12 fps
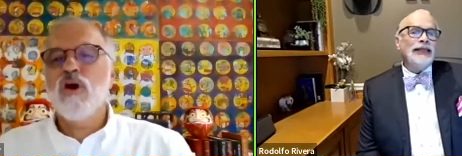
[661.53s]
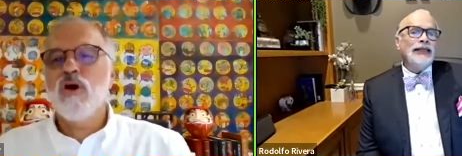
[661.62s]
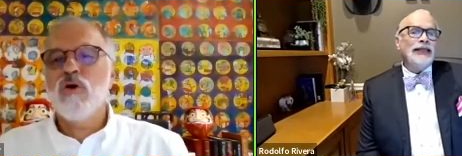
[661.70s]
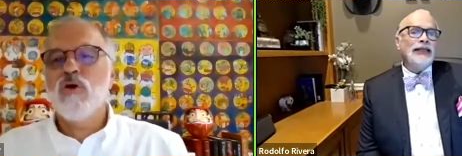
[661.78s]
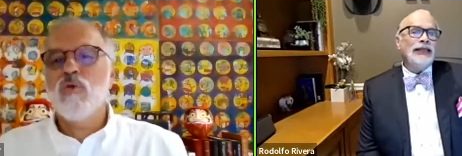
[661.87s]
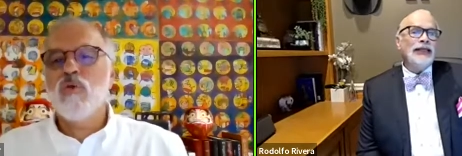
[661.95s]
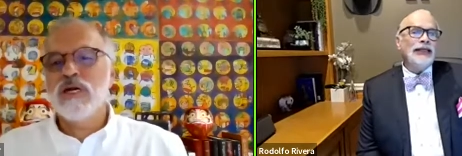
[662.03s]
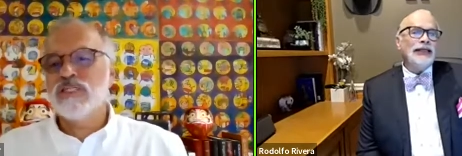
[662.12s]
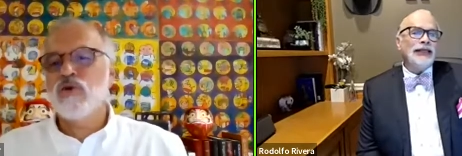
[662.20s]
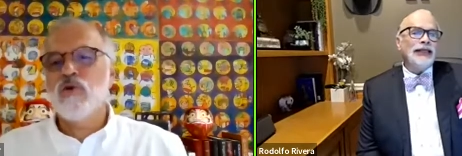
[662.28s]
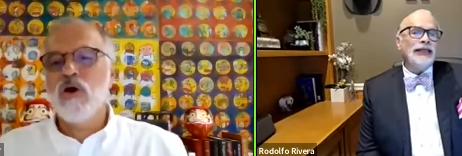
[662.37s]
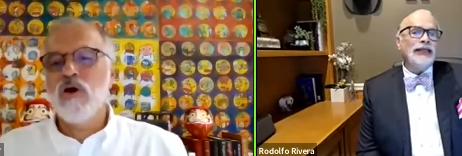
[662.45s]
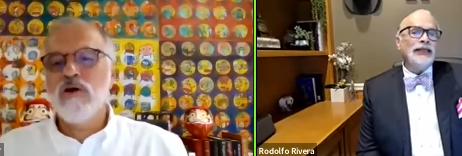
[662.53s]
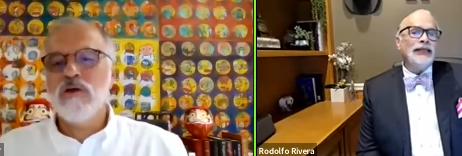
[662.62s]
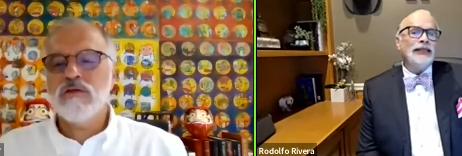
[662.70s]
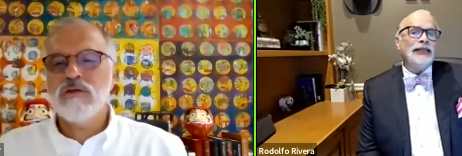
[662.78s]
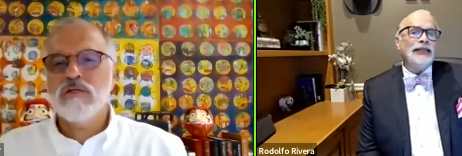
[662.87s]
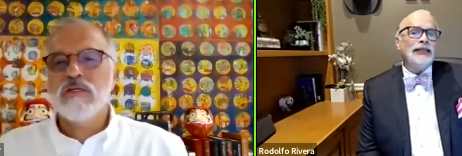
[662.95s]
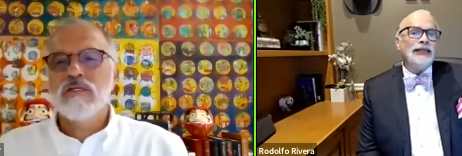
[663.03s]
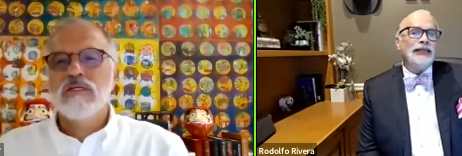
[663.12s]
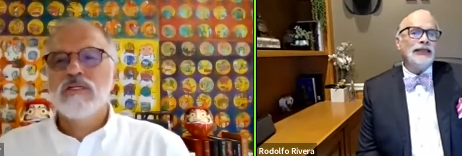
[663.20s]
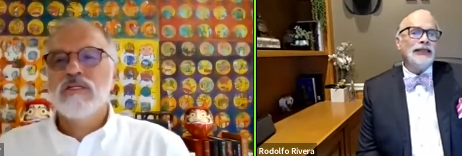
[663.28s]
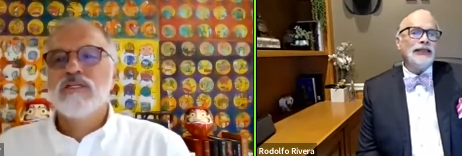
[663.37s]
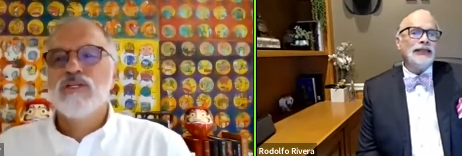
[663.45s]
Speaker 1: know where to go,
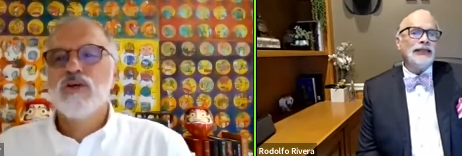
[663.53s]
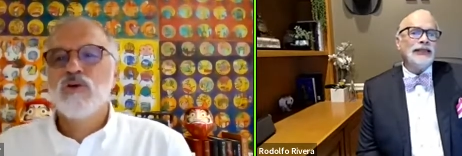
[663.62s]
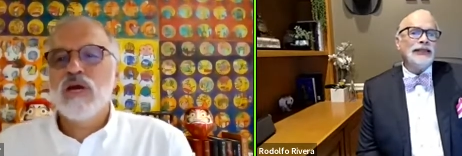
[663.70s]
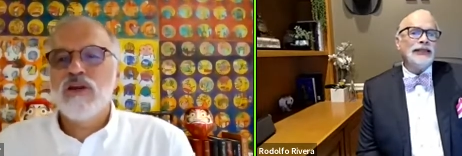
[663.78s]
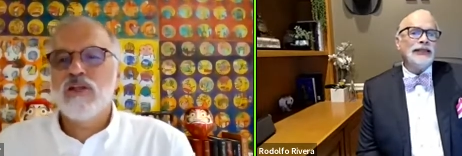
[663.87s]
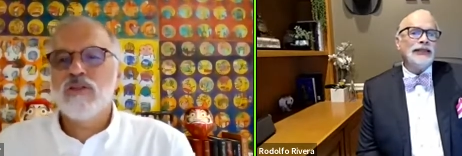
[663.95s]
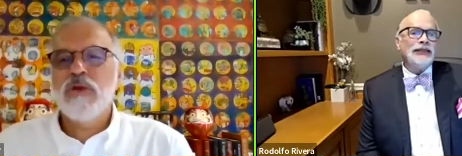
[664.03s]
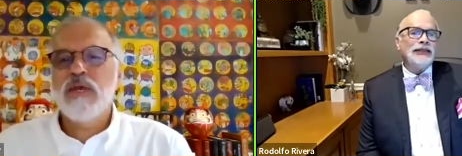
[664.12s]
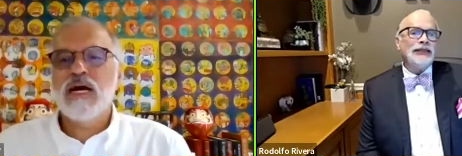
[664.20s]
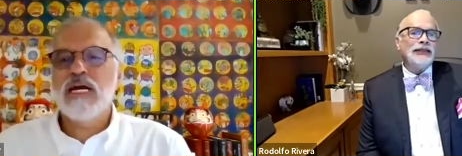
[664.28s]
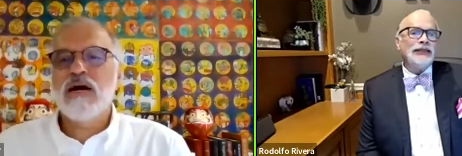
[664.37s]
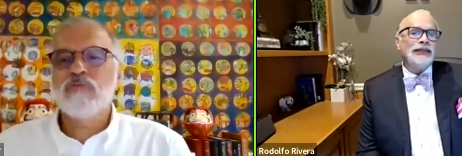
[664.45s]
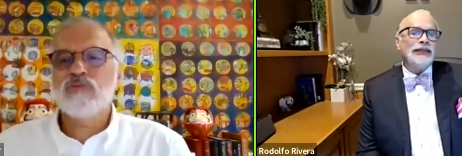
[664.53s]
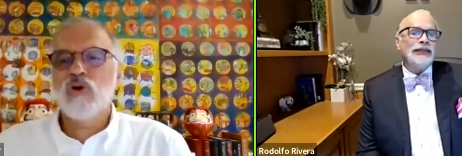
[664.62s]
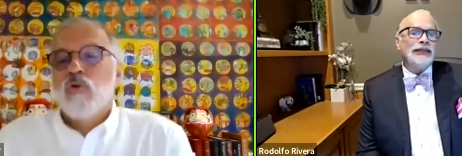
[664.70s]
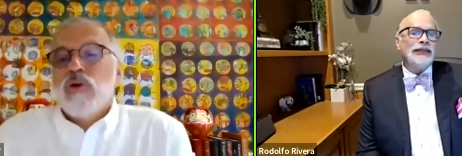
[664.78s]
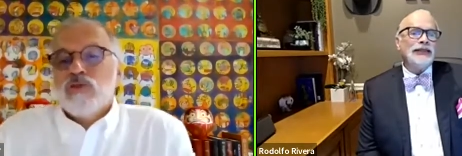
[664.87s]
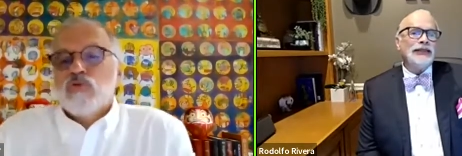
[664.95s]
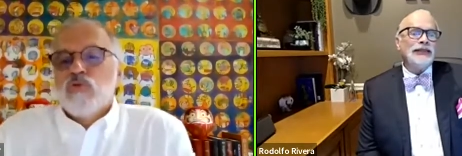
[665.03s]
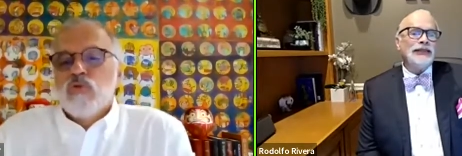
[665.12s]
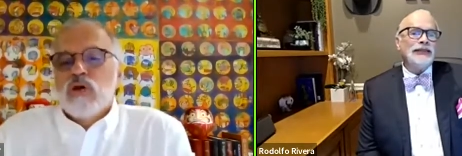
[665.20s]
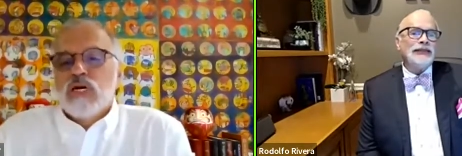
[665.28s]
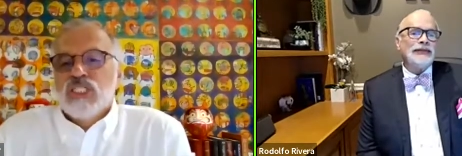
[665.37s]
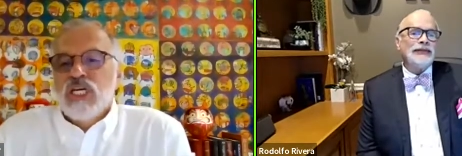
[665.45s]
you cannot be accountable or what
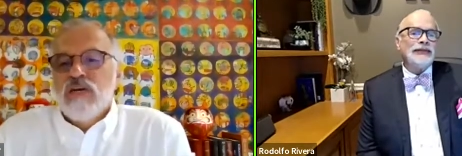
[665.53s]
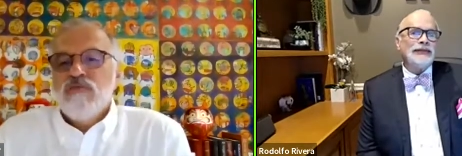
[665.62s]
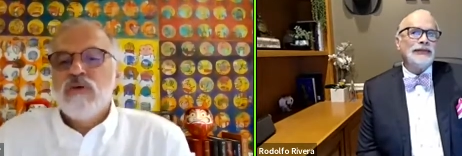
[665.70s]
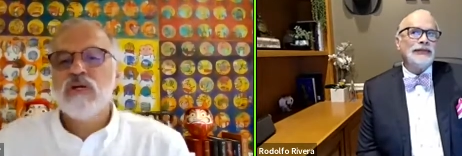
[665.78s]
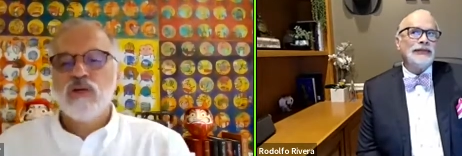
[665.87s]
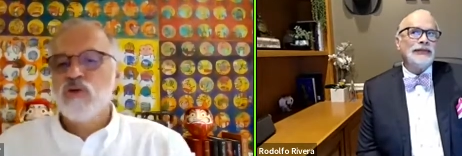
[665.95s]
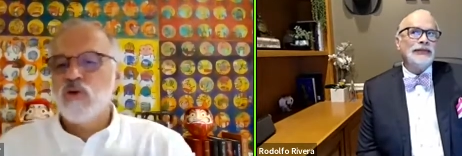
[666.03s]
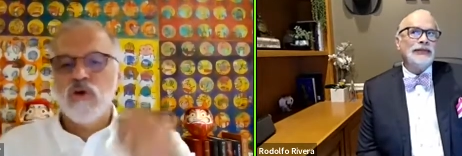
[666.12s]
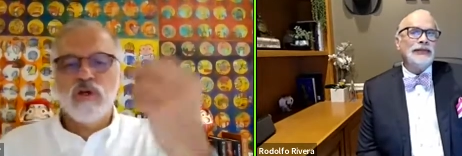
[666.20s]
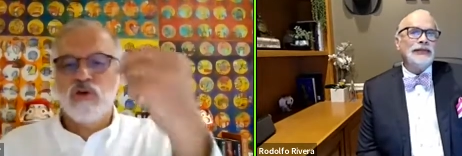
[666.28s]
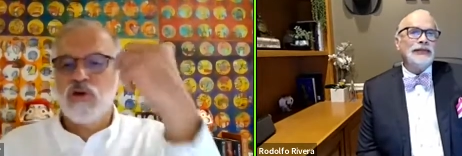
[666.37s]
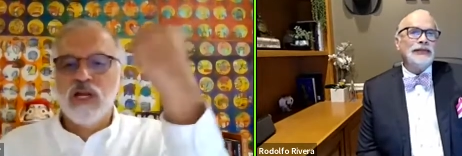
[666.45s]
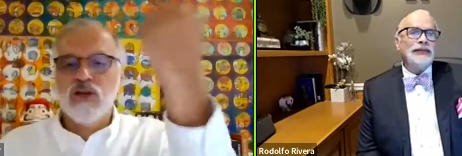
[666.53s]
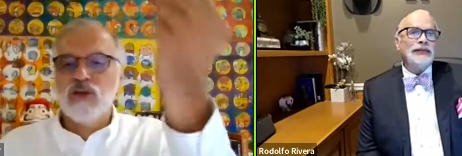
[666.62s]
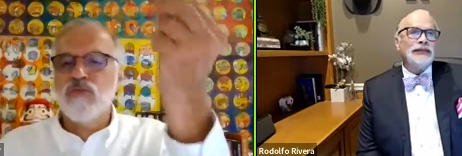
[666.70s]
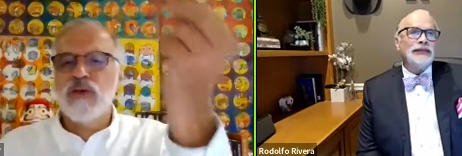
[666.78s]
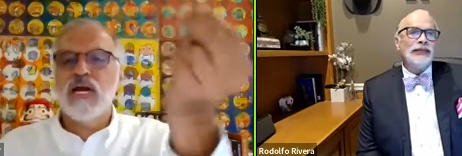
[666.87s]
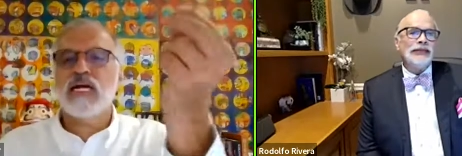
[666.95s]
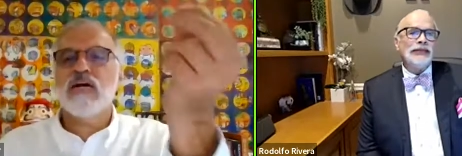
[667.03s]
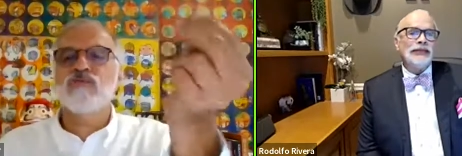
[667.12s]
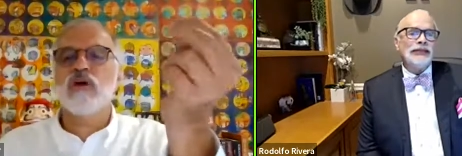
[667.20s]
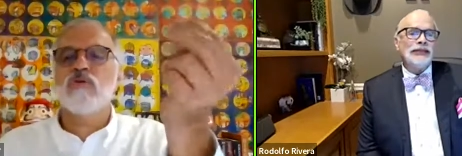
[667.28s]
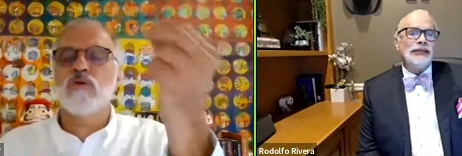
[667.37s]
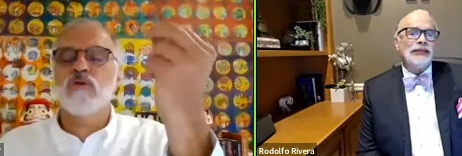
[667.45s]
to achieve. You, you cannot be
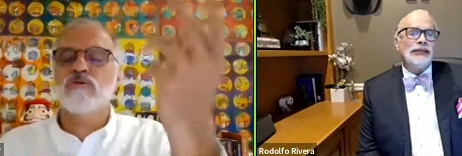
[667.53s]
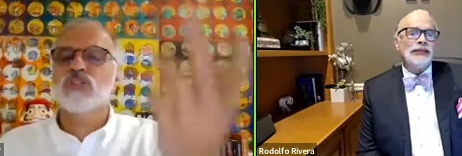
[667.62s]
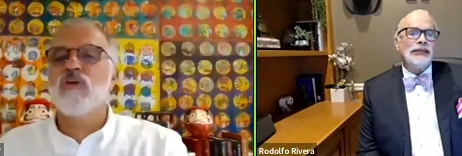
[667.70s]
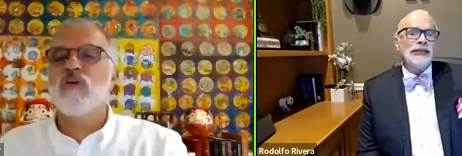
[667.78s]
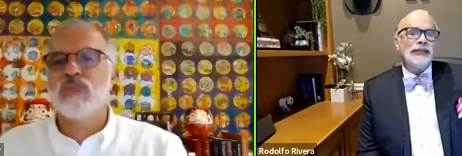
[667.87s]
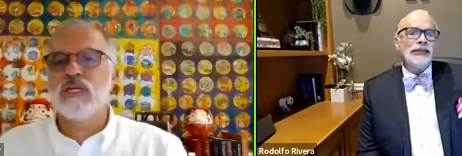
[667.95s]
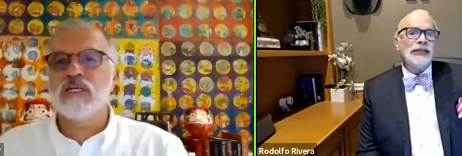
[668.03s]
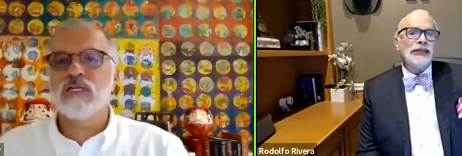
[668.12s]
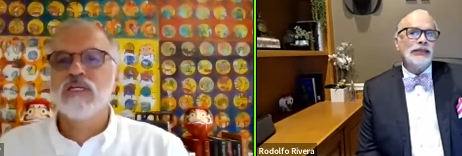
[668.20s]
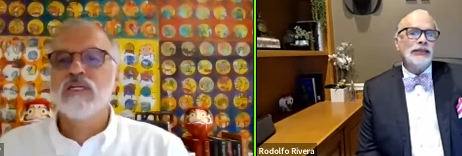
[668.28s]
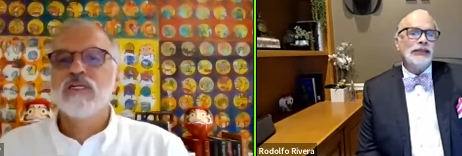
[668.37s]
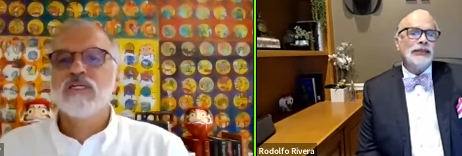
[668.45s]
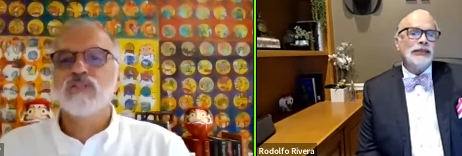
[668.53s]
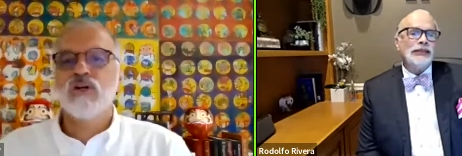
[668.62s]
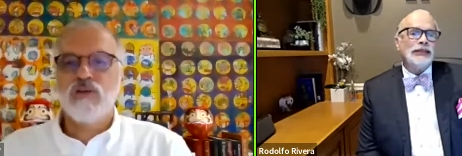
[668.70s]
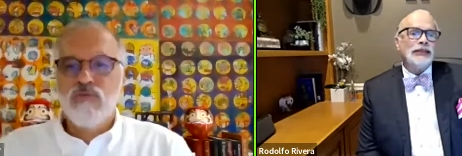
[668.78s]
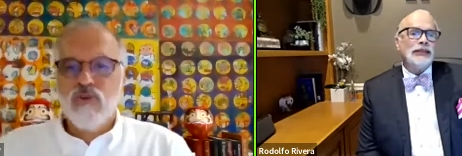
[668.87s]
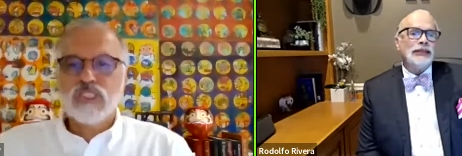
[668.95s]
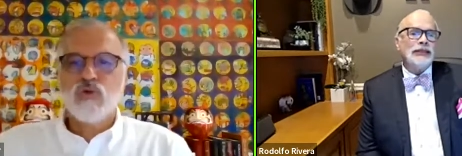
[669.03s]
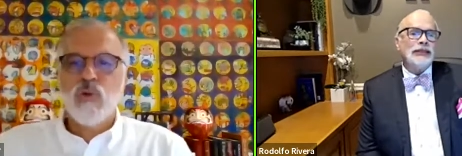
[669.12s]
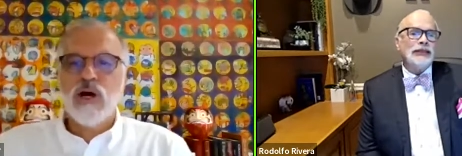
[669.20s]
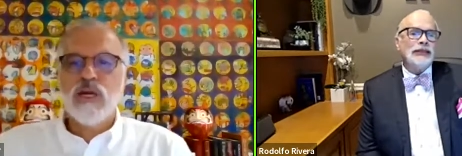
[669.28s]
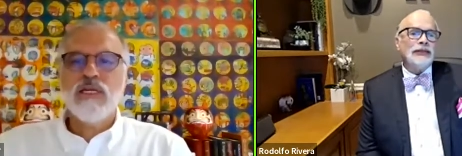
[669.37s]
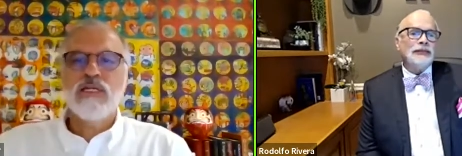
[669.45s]
accountable or something. So the first
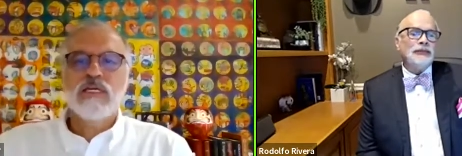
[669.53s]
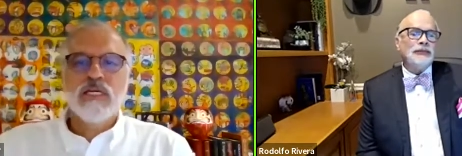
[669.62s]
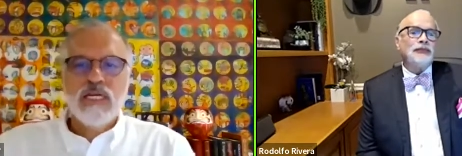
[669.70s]
one